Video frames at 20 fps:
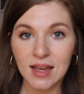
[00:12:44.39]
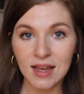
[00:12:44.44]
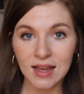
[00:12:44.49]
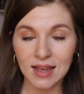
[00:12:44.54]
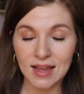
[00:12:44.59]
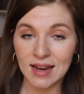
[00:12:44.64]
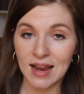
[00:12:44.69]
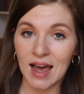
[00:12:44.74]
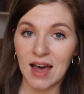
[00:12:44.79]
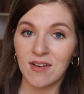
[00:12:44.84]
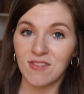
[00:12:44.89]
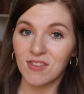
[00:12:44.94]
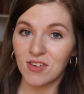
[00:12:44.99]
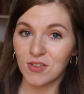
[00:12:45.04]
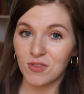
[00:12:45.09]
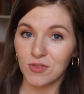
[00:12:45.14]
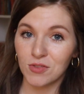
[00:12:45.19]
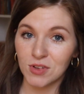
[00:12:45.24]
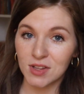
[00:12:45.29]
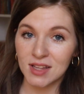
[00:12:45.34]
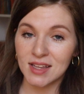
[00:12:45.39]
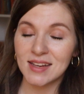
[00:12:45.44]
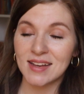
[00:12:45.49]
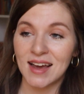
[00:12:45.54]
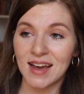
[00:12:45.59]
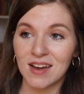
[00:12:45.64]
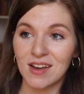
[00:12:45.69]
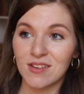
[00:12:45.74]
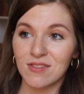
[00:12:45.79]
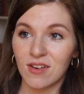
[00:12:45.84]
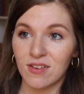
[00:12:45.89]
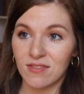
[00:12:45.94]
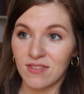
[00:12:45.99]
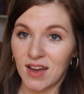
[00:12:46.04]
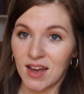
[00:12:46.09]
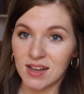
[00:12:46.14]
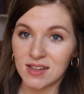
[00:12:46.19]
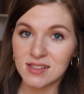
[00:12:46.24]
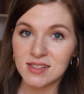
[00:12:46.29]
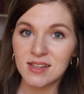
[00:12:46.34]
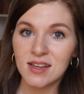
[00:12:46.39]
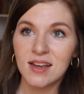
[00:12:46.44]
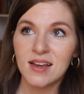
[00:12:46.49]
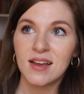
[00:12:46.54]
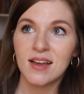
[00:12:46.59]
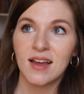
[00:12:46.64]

it can have really negative effects.